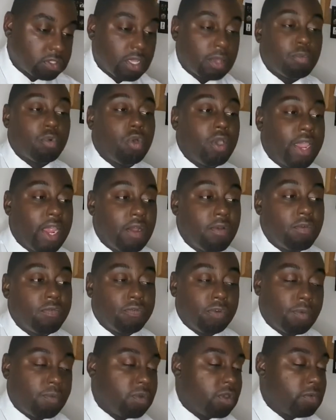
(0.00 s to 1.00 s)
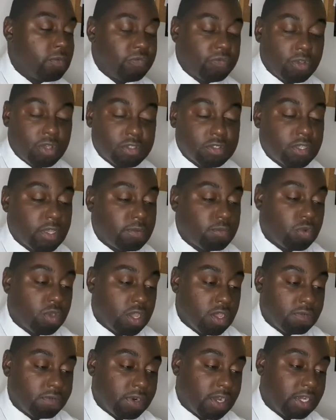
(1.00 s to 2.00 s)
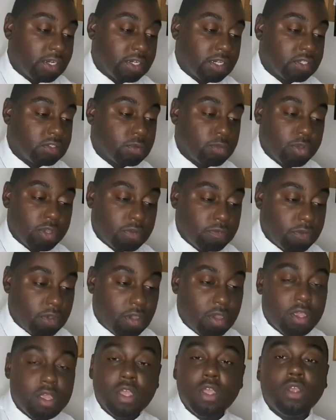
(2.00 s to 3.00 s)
time or hearing from them first time, whatever, like this, whatever.